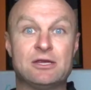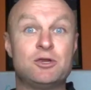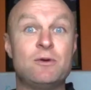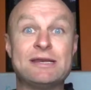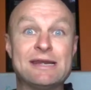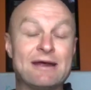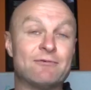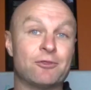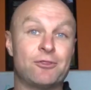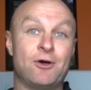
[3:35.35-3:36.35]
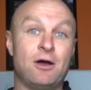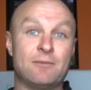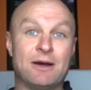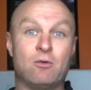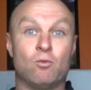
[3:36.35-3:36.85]
you had never thought
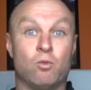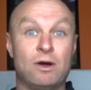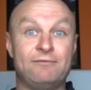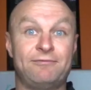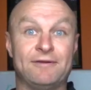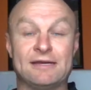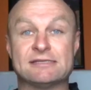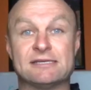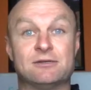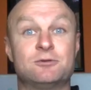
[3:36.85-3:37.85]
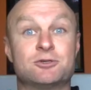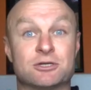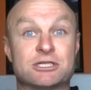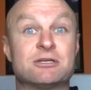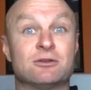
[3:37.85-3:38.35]
about what fitness and
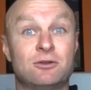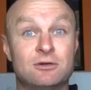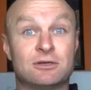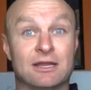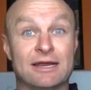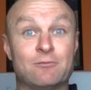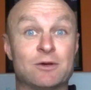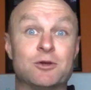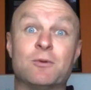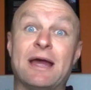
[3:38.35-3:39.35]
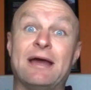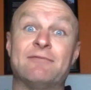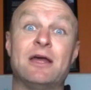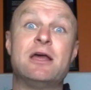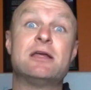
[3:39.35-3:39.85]
nutrition looked like when you have